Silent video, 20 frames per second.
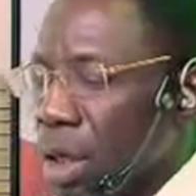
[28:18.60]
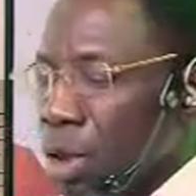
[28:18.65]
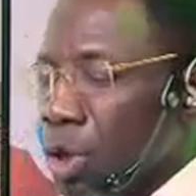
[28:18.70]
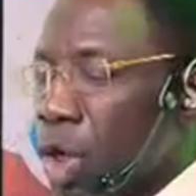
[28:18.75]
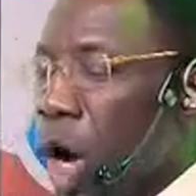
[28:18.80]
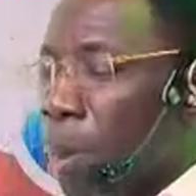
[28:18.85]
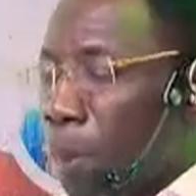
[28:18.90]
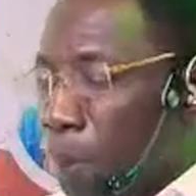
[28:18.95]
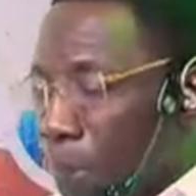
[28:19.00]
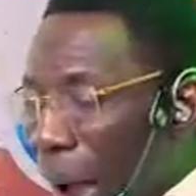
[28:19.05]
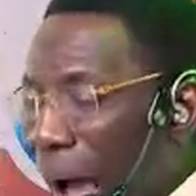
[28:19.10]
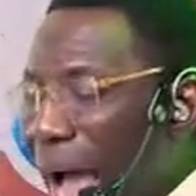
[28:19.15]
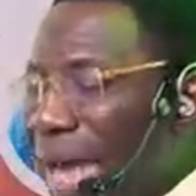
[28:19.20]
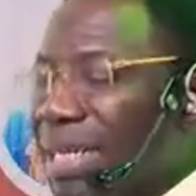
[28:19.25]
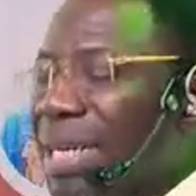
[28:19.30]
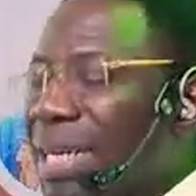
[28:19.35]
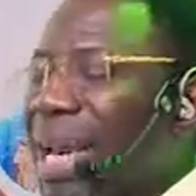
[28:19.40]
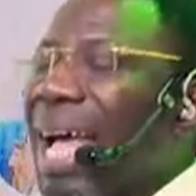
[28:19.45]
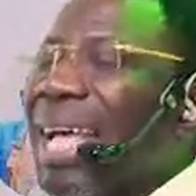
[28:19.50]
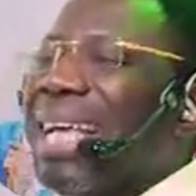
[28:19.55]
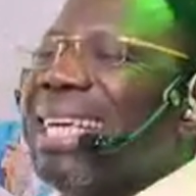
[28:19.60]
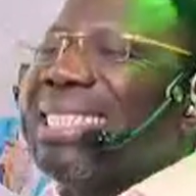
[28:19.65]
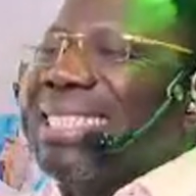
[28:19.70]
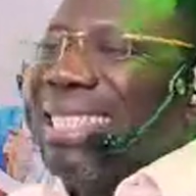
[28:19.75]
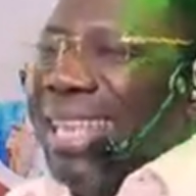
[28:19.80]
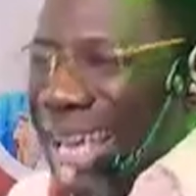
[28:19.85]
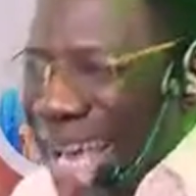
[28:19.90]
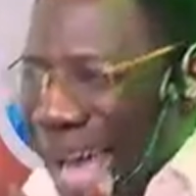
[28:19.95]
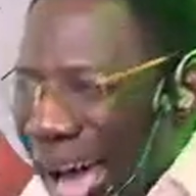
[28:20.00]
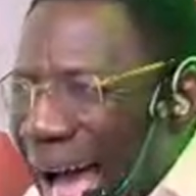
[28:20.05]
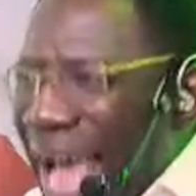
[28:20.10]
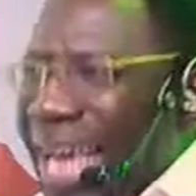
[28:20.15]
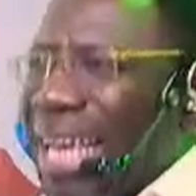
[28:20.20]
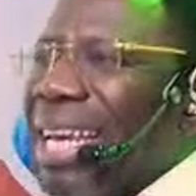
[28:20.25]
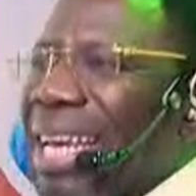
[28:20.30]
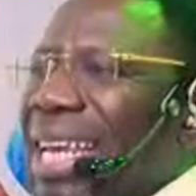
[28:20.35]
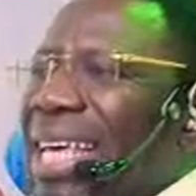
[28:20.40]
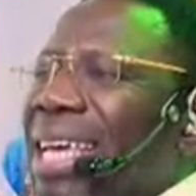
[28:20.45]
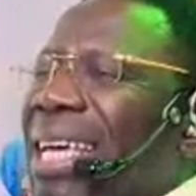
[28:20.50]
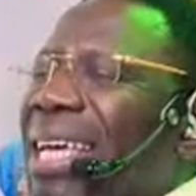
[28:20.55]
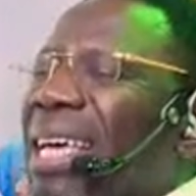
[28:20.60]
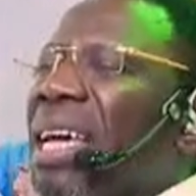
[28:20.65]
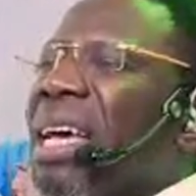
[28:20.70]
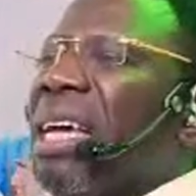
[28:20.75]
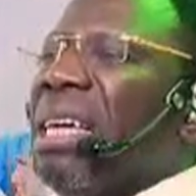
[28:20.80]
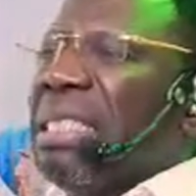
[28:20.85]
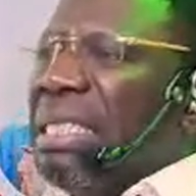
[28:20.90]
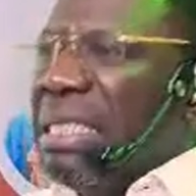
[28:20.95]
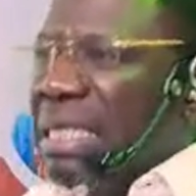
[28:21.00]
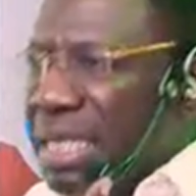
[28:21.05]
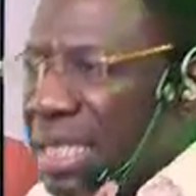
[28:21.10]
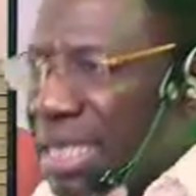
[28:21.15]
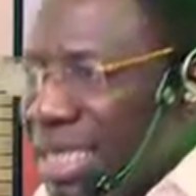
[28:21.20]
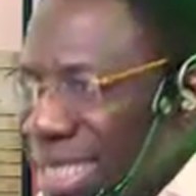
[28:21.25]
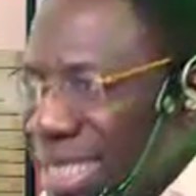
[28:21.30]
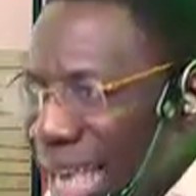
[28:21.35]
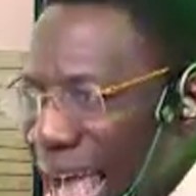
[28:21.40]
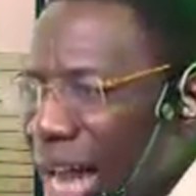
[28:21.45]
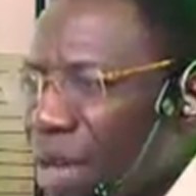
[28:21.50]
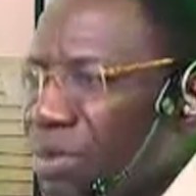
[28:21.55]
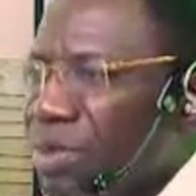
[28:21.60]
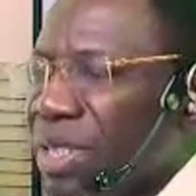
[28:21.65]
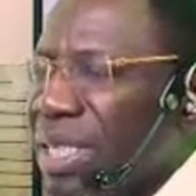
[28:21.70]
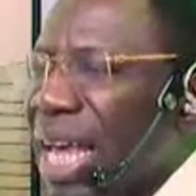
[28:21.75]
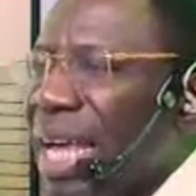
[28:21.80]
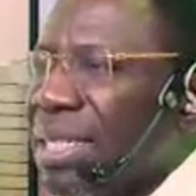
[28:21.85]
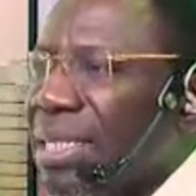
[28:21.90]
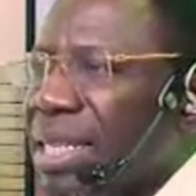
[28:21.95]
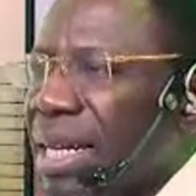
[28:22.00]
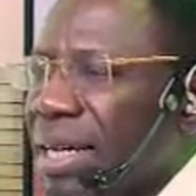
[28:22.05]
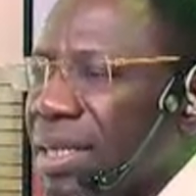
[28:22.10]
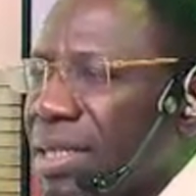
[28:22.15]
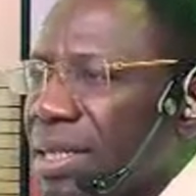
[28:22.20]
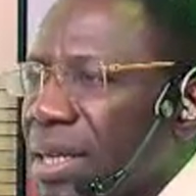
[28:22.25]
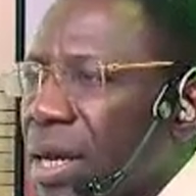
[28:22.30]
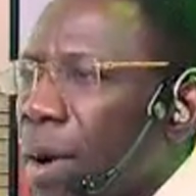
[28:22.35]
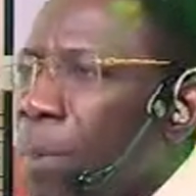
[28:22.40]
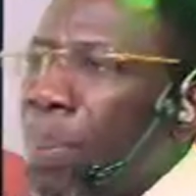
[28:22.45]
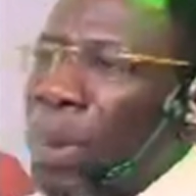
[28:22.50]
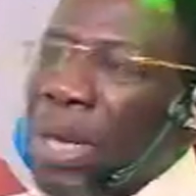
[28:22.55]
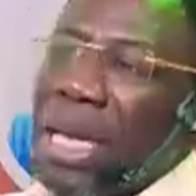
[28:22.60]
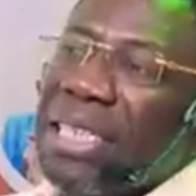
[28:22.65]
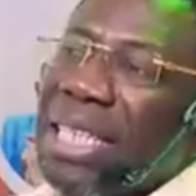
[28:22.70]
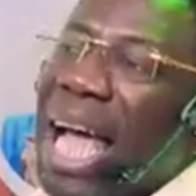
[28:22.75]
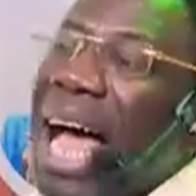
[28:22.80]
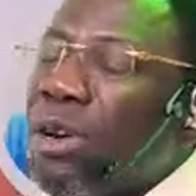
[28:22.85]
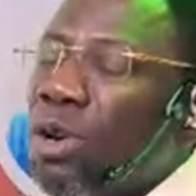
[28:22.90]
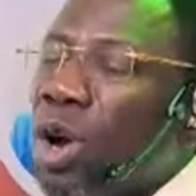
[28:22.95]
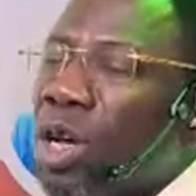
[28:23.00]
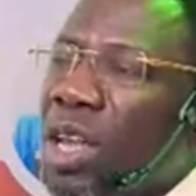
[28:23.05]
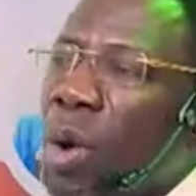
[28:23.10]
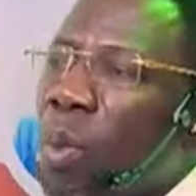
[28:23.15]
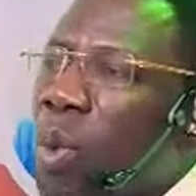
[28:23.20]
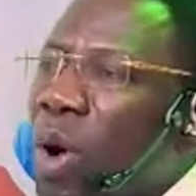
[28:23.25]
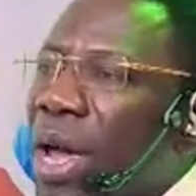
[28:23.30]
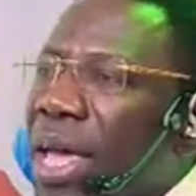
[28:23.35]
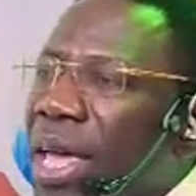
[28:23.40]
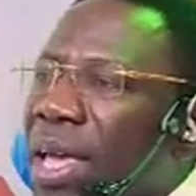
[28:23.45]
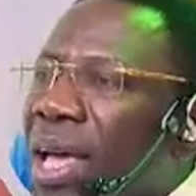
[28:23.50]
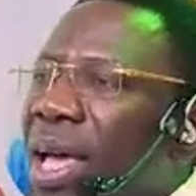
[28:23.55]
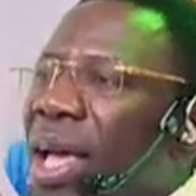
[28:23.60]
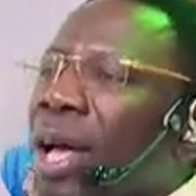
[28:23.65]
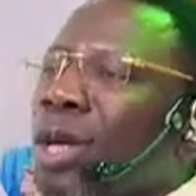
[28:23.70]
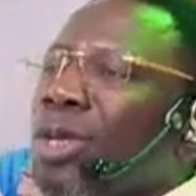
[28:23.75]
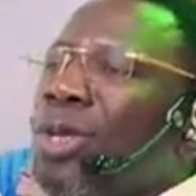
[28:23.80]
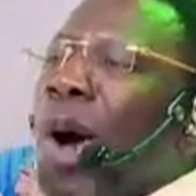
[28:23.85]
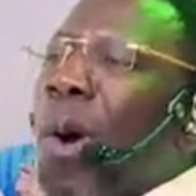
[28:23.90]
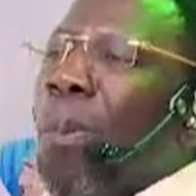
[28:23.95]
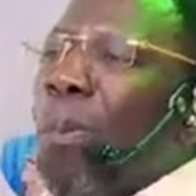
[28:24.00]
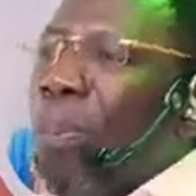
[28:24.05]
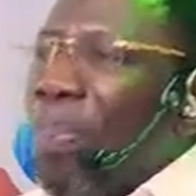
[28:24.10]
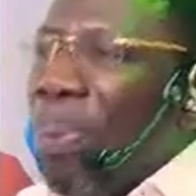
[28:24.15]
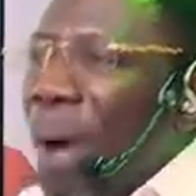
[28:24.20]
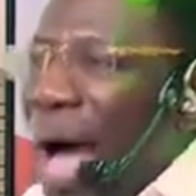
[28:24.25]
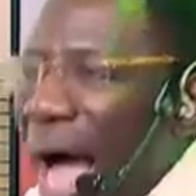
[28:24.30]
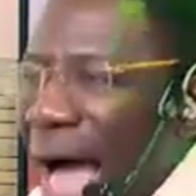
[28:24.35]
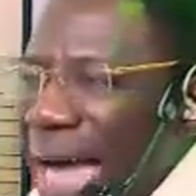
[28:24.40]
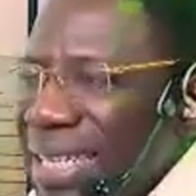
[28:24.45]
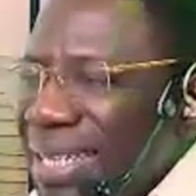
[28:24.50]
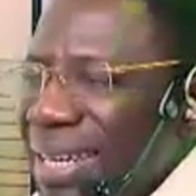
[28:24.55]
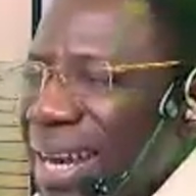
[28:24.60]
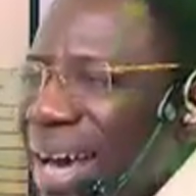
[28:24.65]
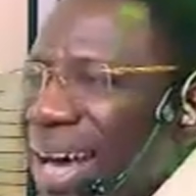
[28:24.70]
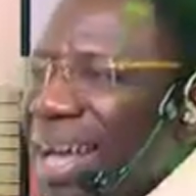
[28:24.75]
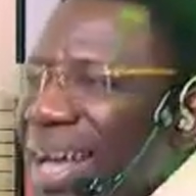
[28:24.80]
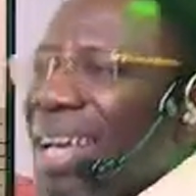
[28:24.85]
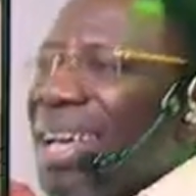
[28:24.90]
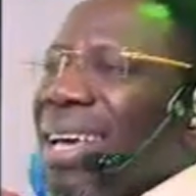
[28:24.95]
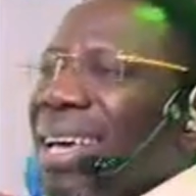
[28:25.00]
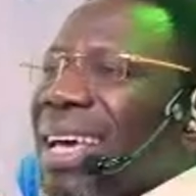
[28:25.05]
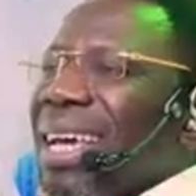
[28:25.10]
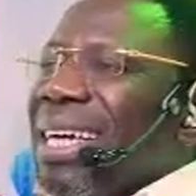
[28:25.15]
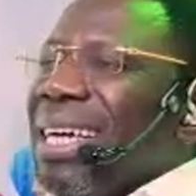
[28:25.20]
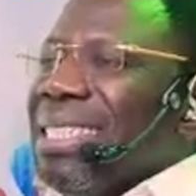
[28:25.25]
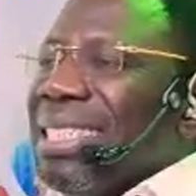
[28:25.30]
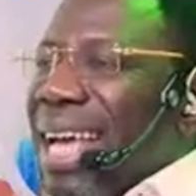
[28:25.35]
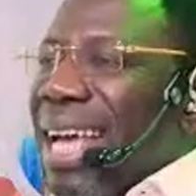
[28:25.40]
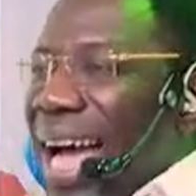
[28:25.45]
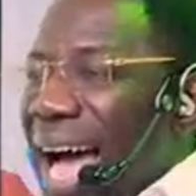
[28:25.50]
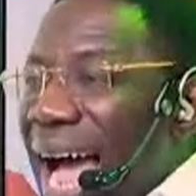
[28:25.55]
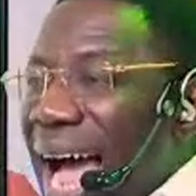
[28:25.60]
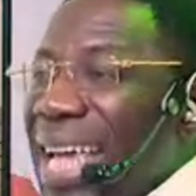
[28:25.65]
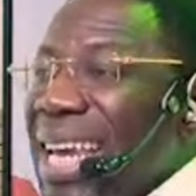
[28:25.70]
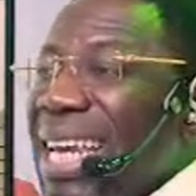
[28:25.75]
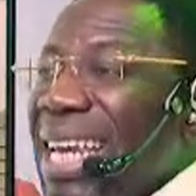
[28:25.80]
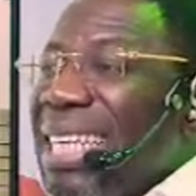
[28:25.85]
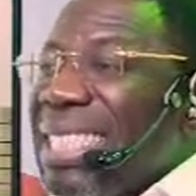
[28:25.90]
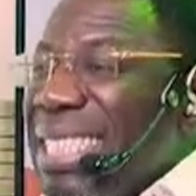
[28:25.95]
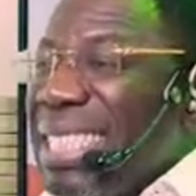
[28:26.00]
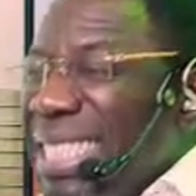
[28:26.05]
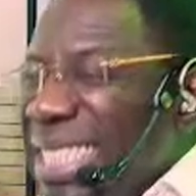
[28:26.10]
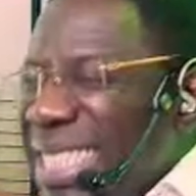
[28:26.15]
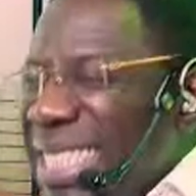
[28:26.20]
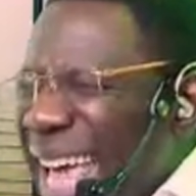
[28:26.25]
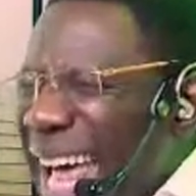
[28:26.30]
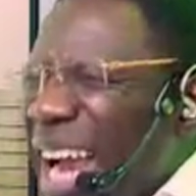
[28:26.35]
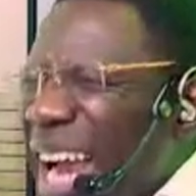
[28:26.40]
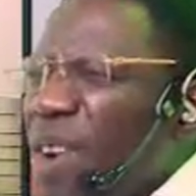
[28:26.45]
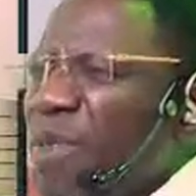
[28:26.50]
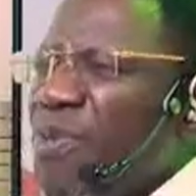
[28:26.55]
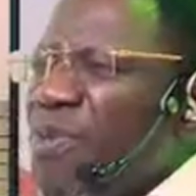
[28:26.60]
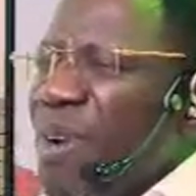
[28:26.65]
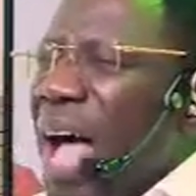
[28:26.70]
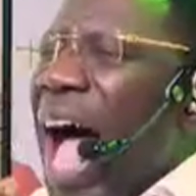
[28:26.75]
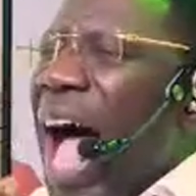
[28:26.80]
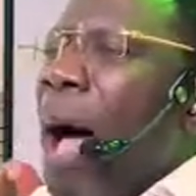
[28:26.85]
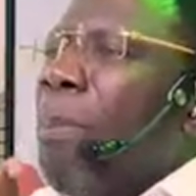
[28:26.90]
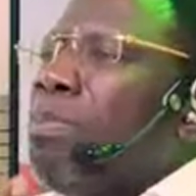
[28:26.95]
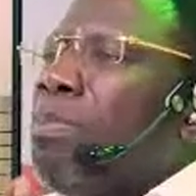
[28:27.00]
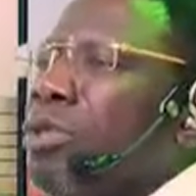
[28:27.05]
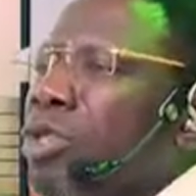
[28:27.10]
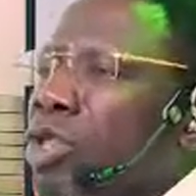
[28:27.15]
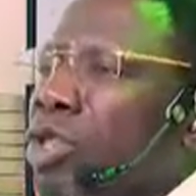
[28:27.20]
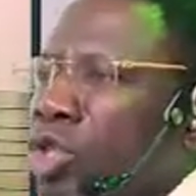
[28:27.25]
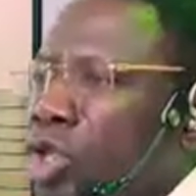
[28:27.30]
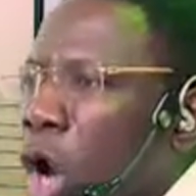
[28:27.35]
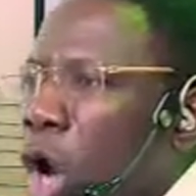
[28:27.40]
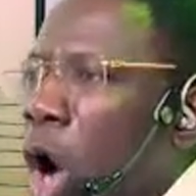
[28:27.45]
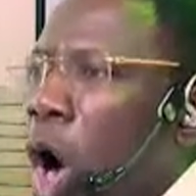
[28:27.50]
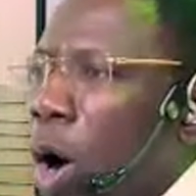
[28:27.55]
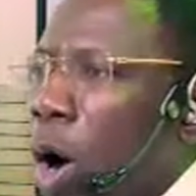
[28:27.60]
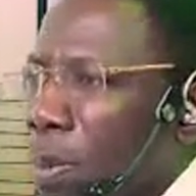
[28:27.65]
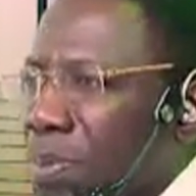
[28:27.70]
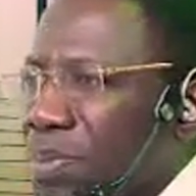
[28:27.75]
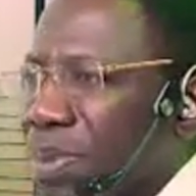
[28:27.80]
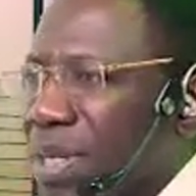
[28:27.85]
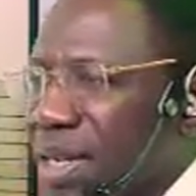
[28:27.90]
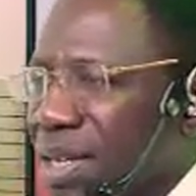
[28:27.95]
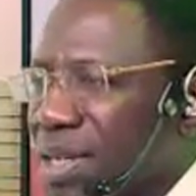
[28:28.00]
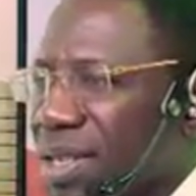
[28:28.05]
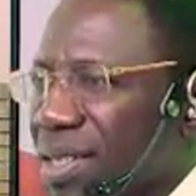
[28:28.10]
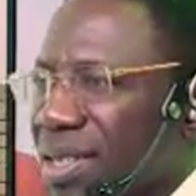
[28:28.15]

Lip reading: Your partner is highly self-centered. Put it another way, your partner is highly self-absorbed.